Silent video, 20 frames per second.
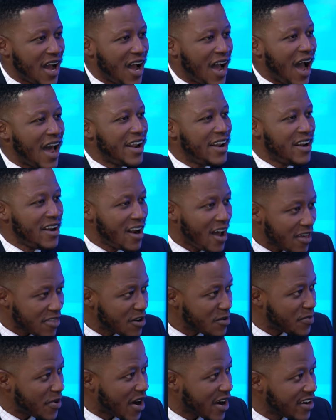
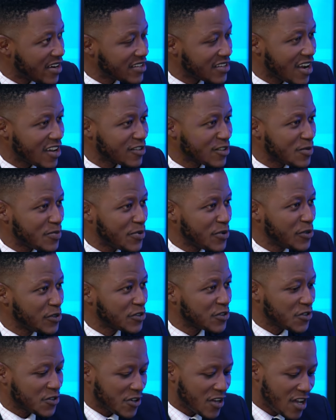another parish as
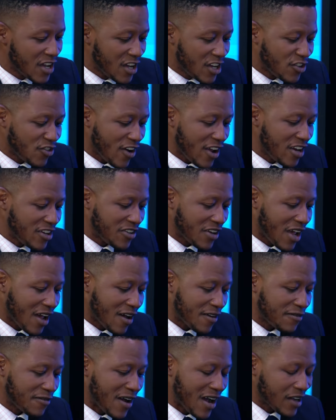opposed to trying to
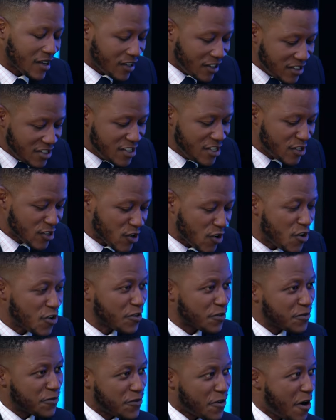have a clean
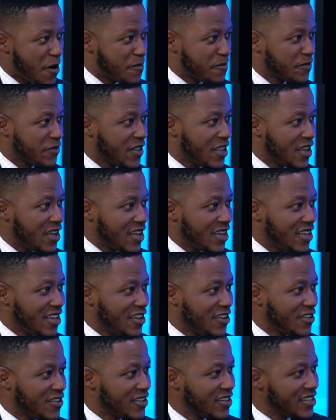cut from,
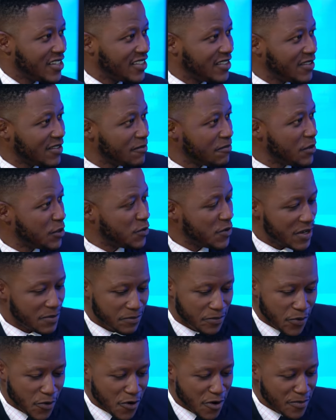
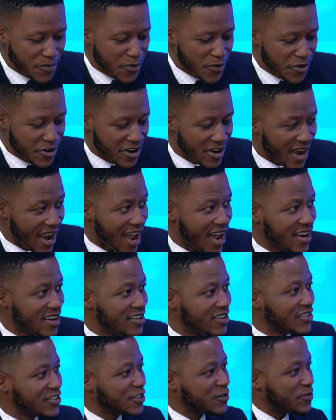between Portmore
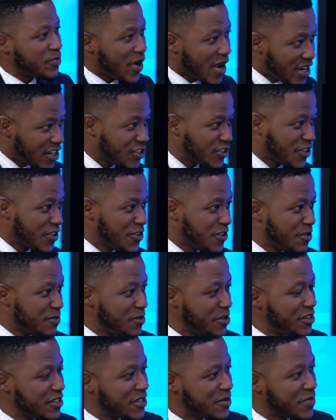and the Spanish Town
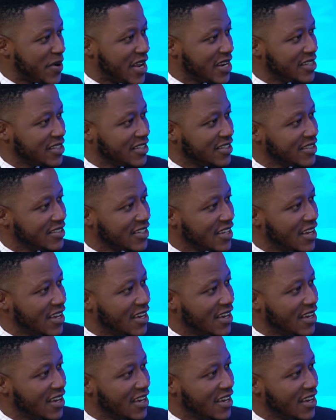municipalities?